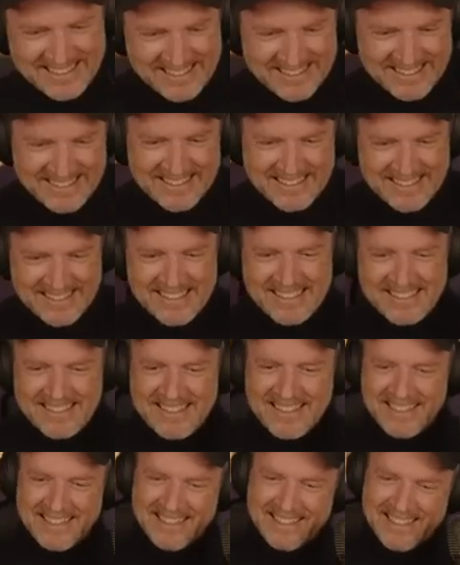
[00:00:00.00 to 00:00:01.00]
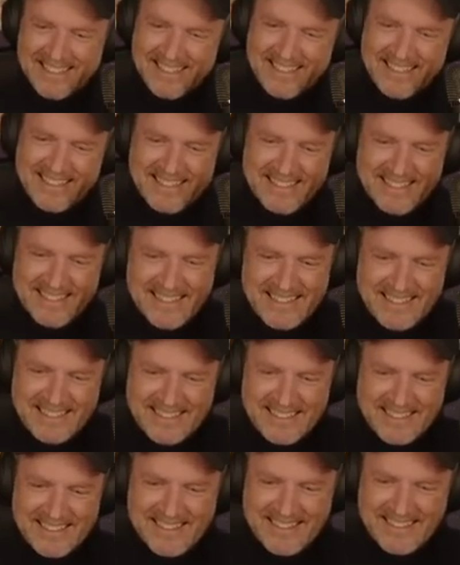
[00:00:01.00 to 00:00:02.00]

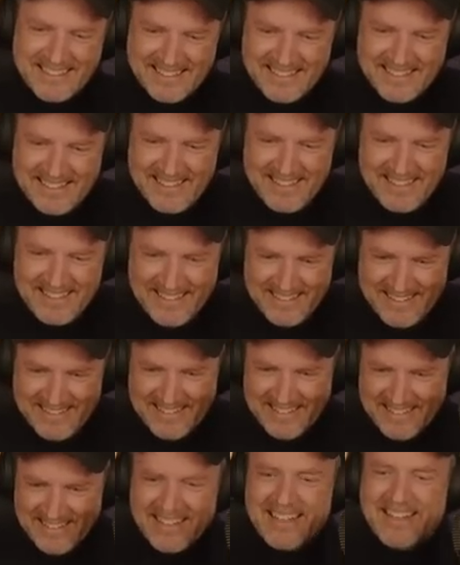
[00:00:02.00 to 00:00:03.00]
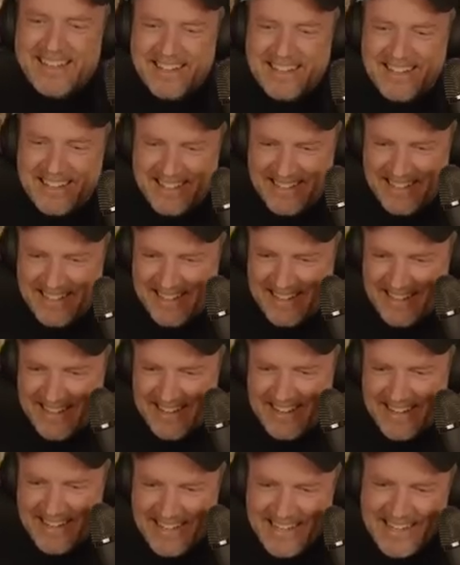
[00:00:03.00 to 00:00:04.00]

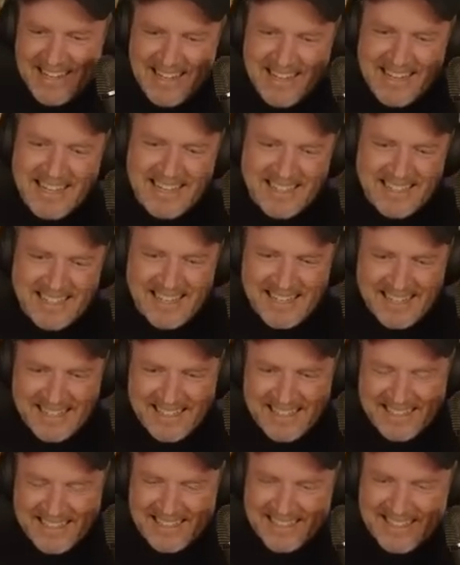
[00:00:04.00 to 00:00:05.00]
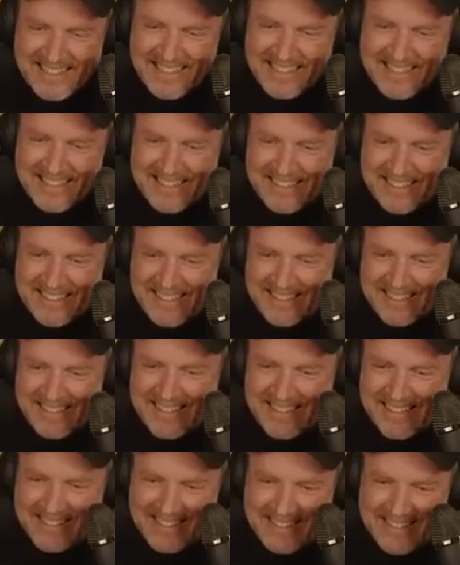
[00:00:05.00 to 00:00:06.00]

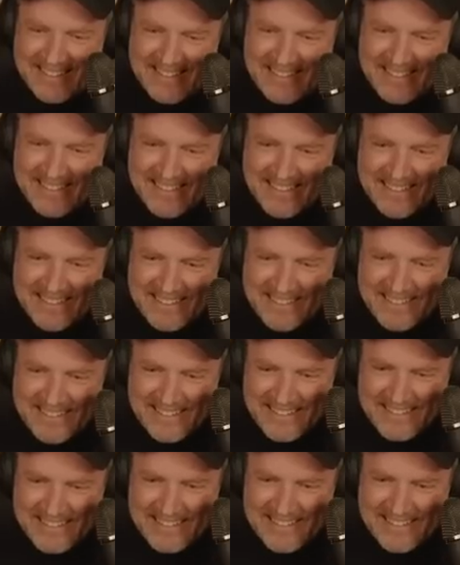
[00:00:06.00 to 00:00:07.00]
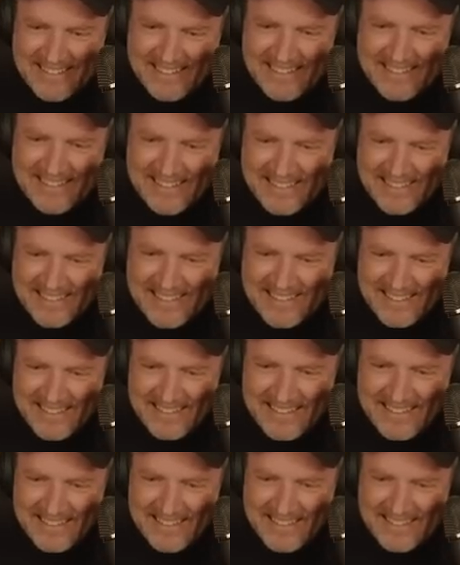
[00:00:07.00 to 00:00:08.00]
(not speaking)